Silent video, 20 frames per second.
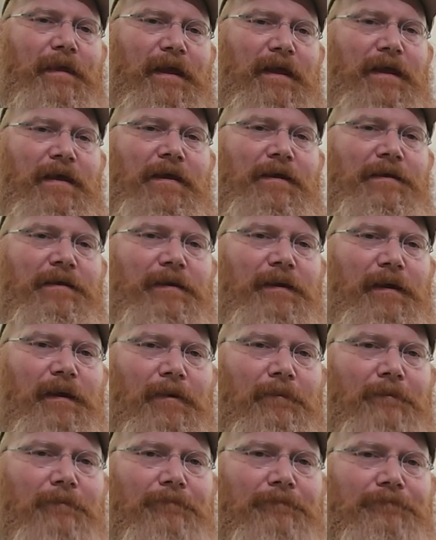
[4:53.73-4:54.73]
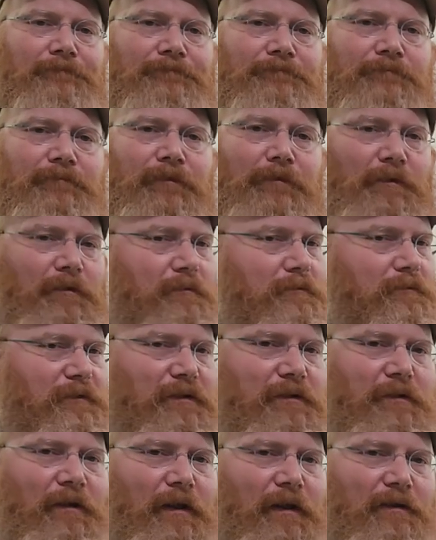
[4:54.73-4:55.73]
and
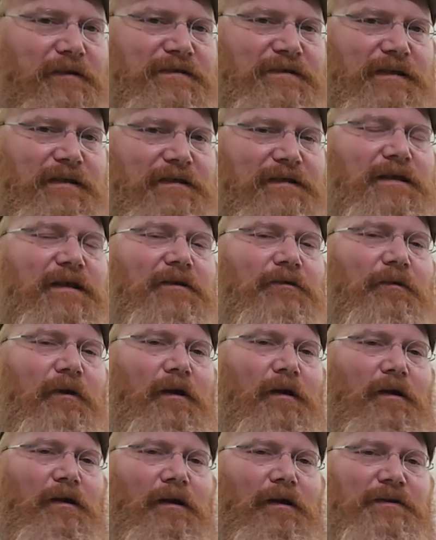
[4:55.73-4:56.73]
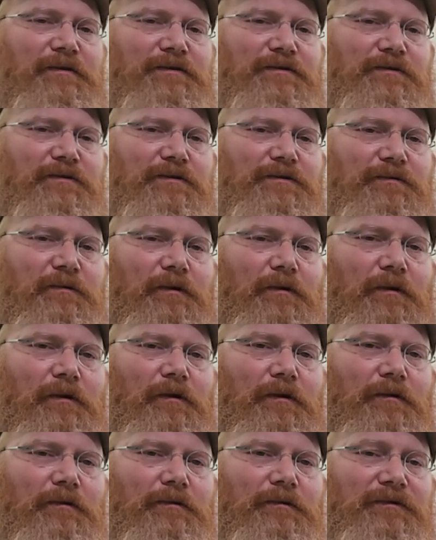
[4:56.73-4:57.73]
like I said, Kid Rock concerts
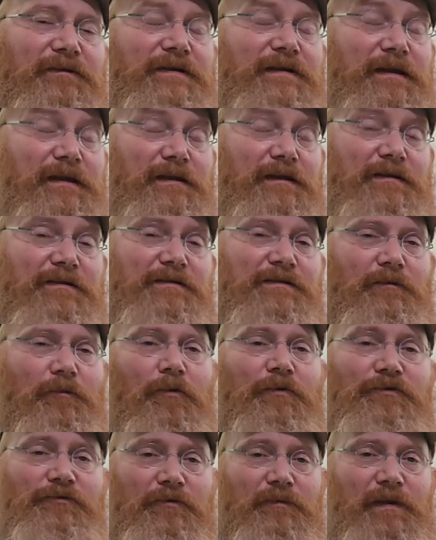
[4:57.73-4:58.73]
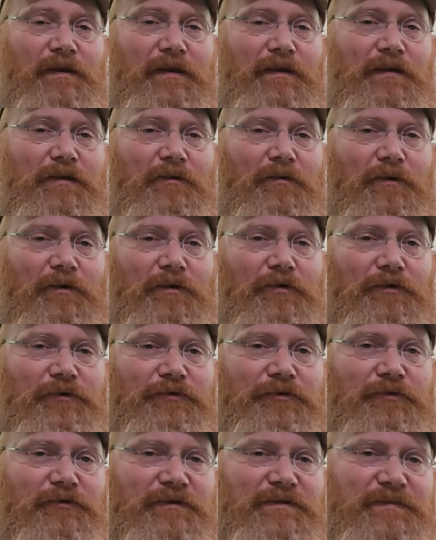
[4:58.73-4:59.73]
were tickets, the ones remaining were a little
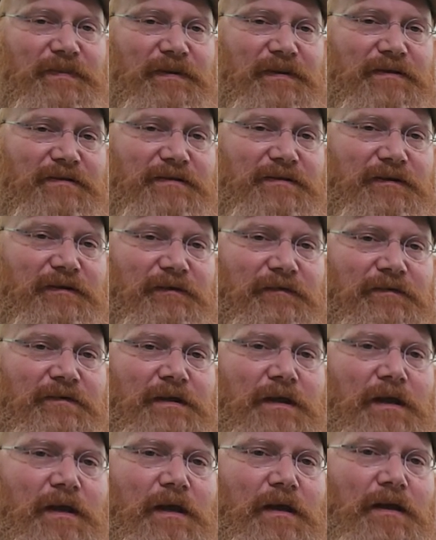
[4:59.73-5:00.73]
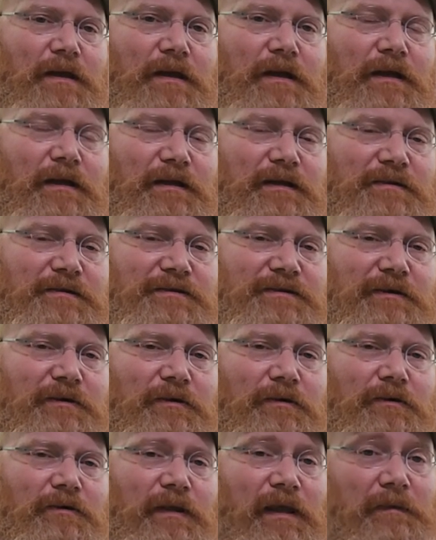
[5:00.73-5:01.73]
too expensive. Uh,
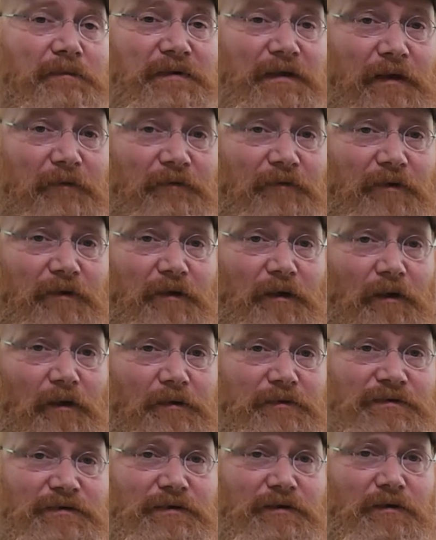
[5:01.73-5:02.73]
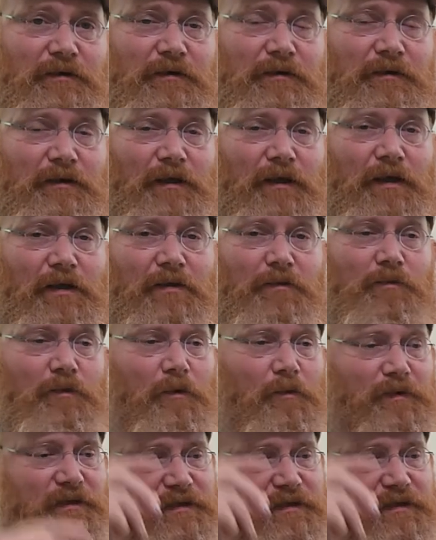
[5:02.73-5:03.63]
so it came time for the concert, and what we